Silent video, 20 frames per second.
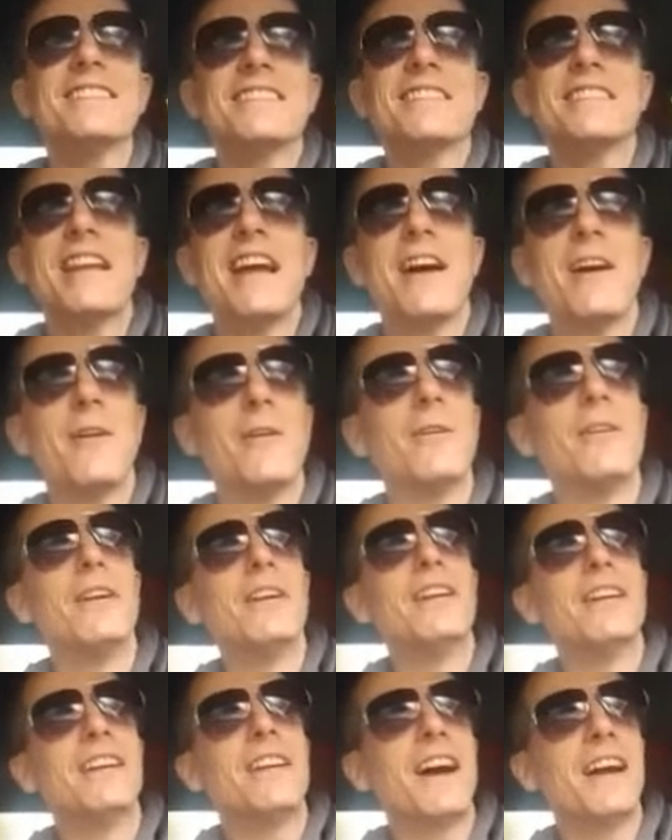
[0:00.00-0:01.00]
It's now
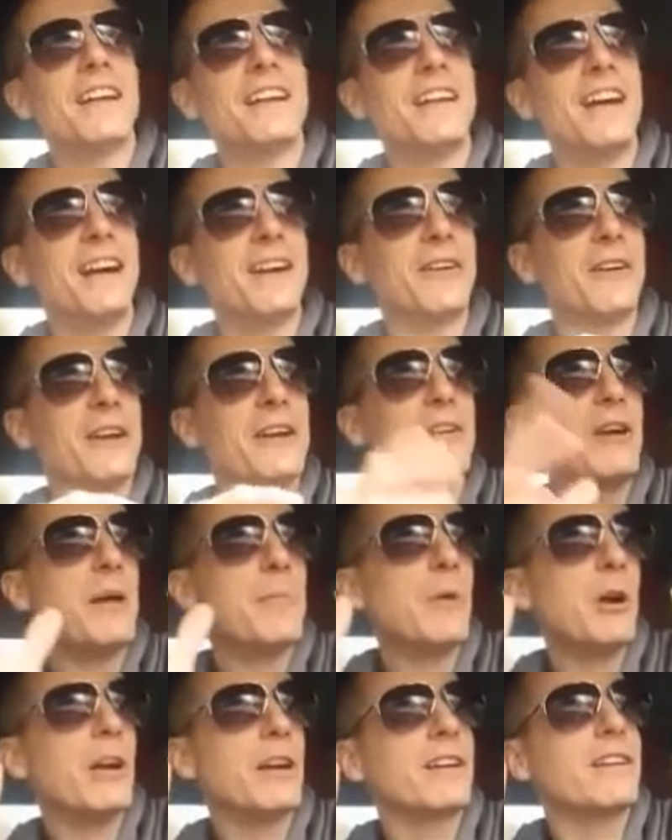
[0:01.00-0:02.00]
Nani and I are
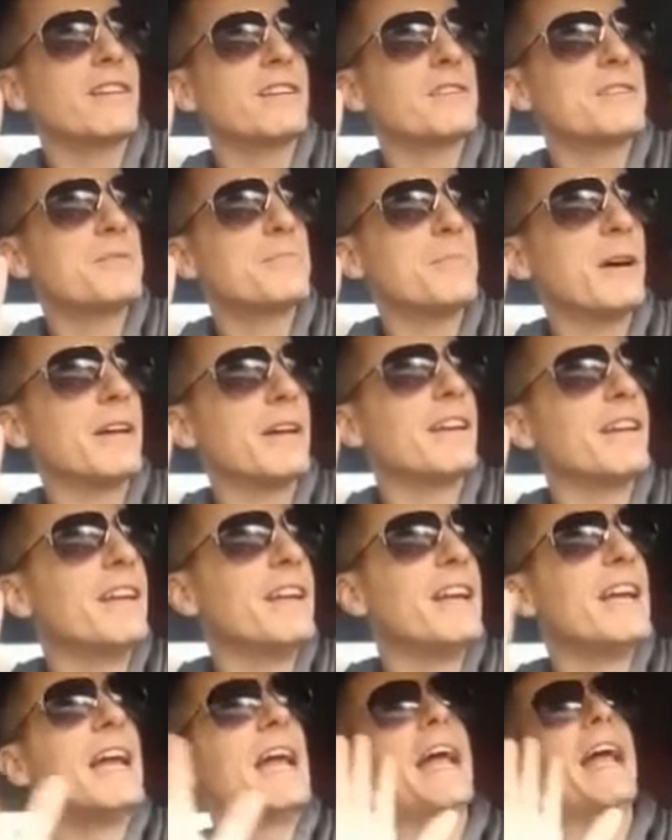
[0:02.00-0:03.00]
internet marketers. But
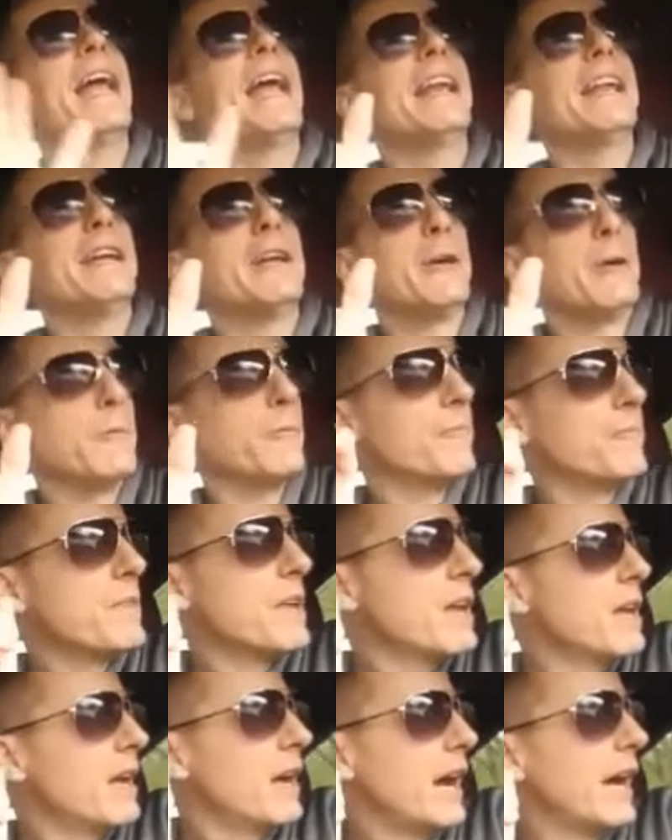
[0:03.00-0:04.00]
anywho,
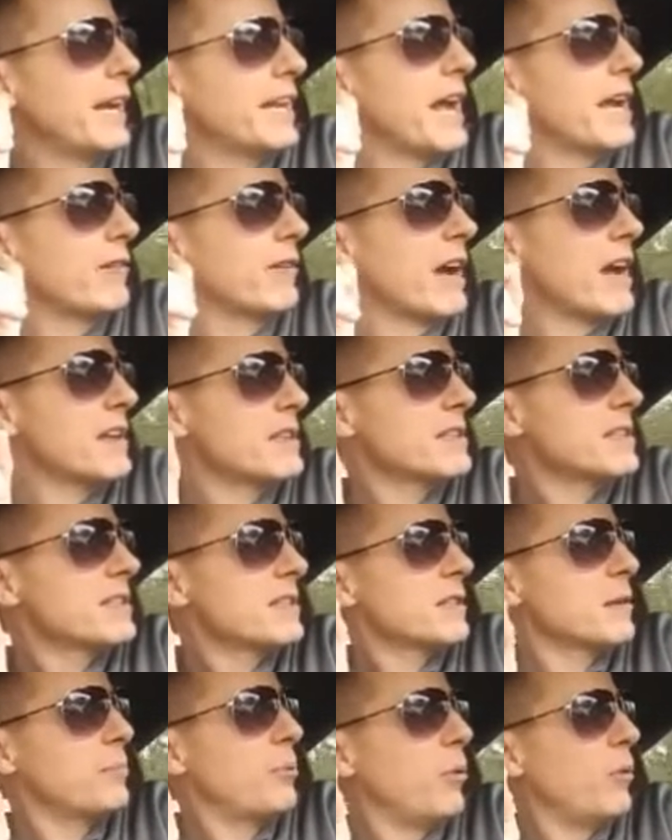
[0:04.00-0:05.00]
I
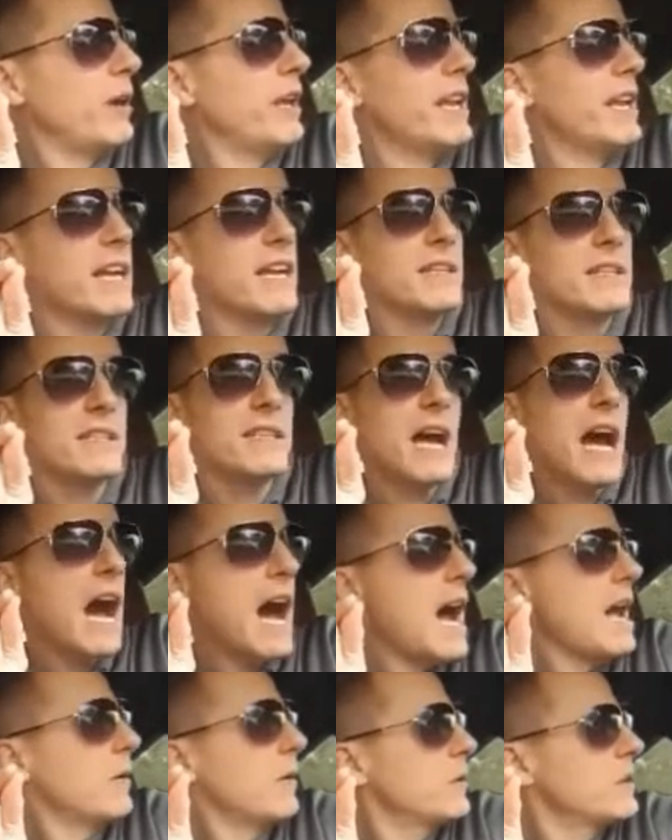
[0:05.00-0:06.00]
digress. The point is,
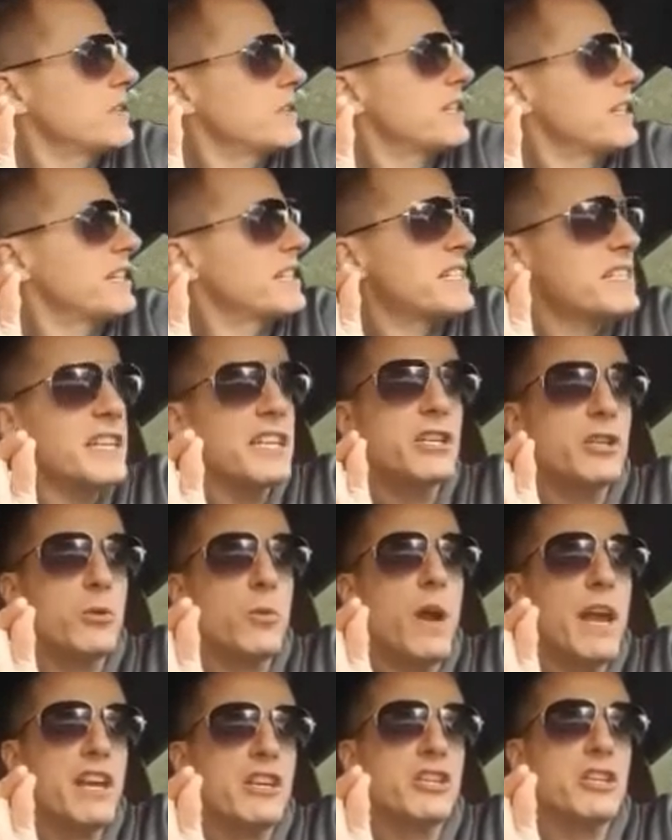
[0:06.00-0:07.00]
I was in a
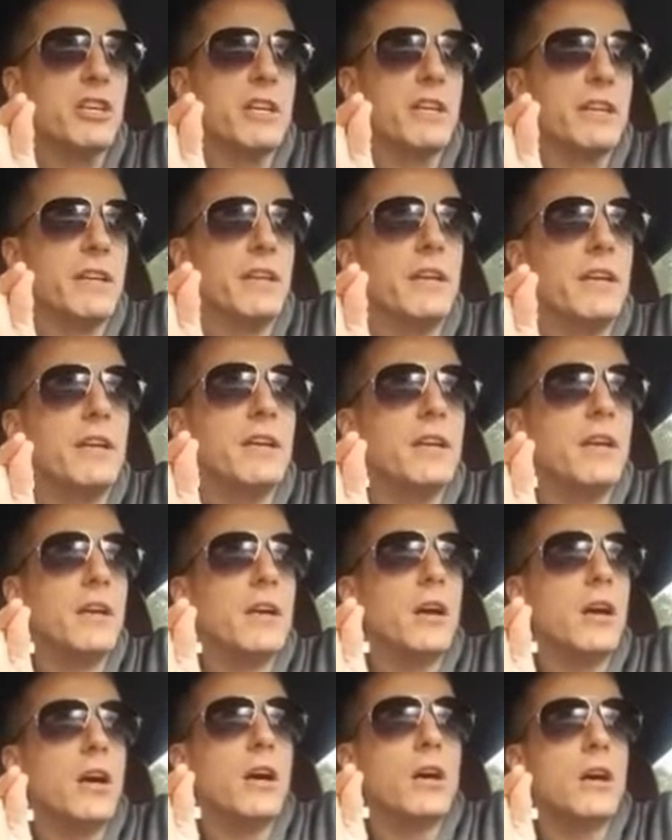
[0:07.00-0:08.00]
situation
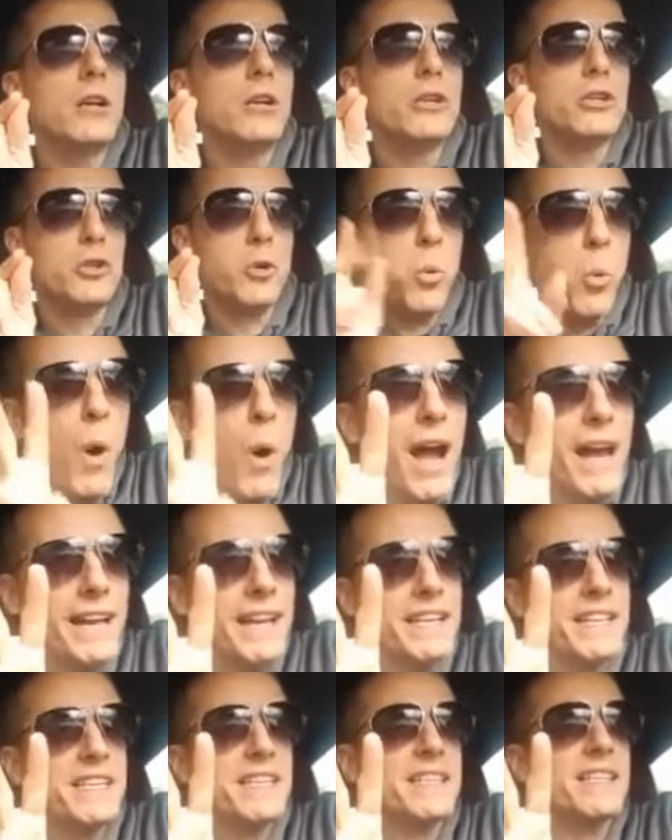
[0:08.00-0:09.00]

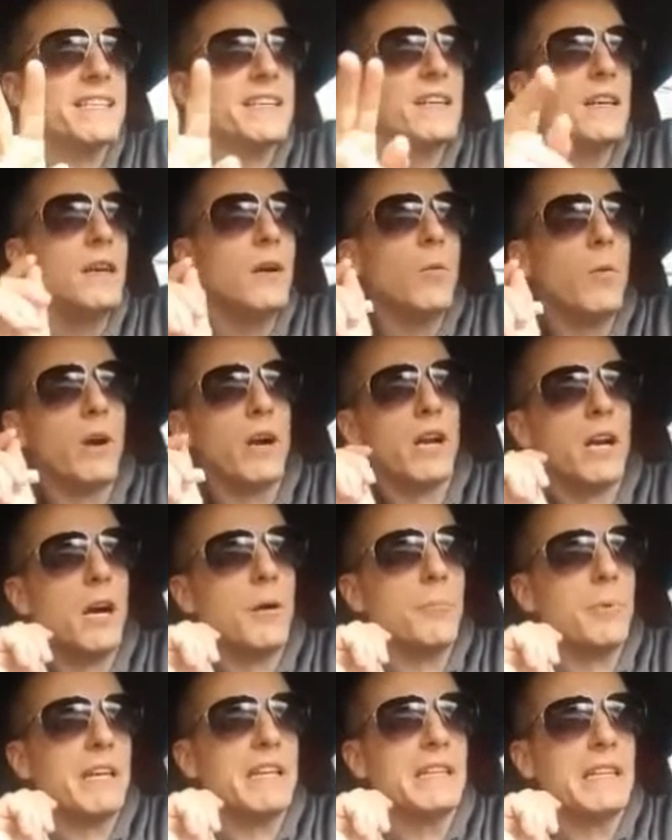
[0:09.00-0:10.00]
twice where a
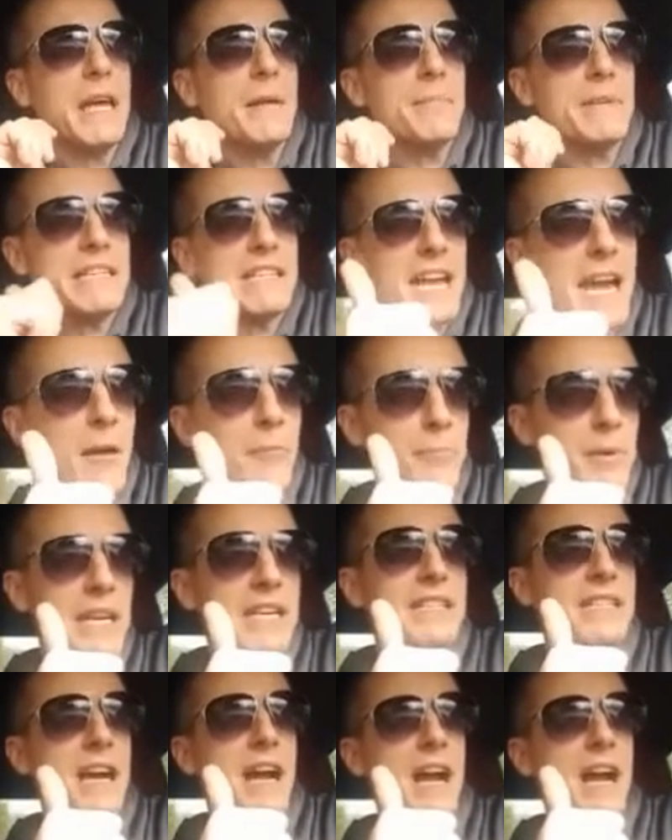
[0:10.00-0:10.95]
company let me down big